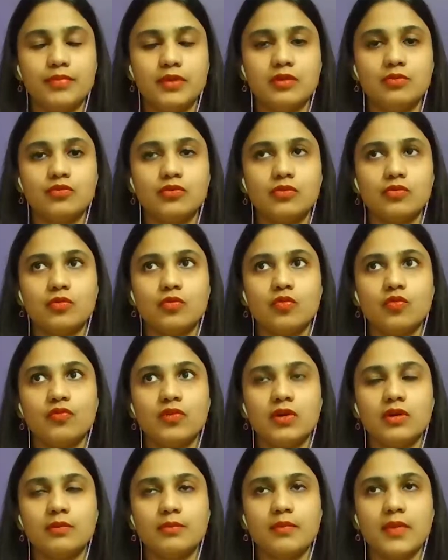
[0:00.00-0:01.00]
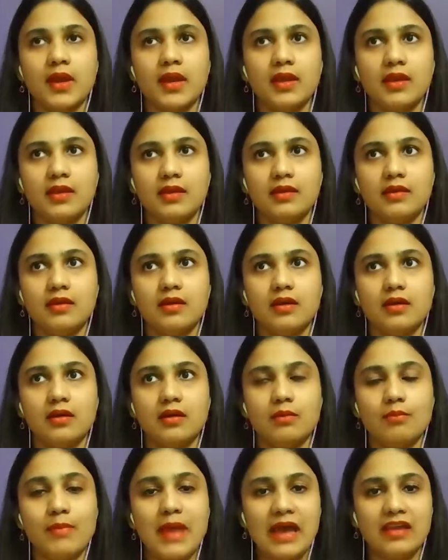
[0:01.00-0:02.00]
people who were my
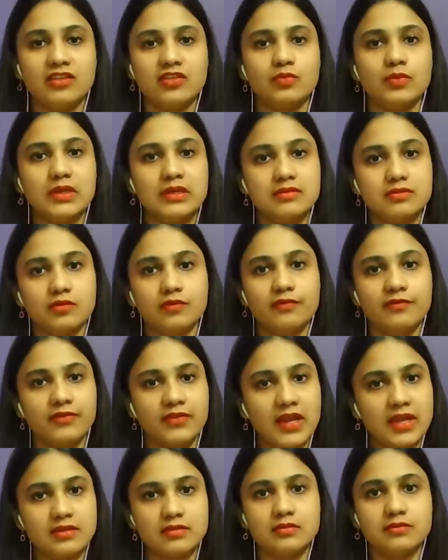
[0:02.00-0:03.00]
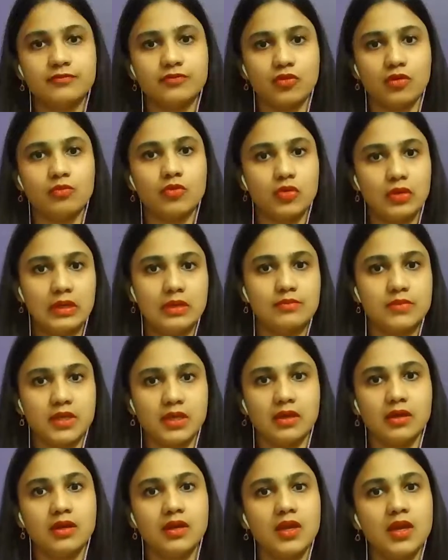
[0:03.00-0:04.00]
batchmates or friends from
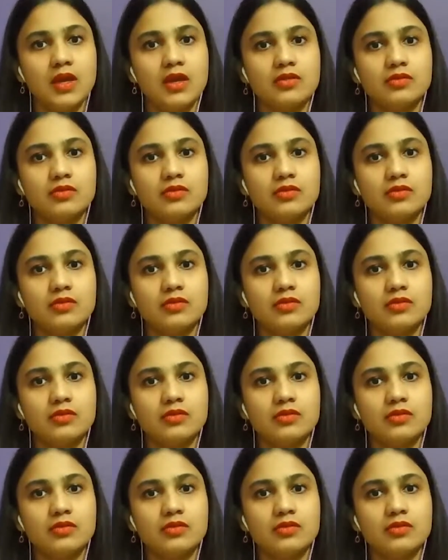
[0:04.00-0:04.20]
Columbia.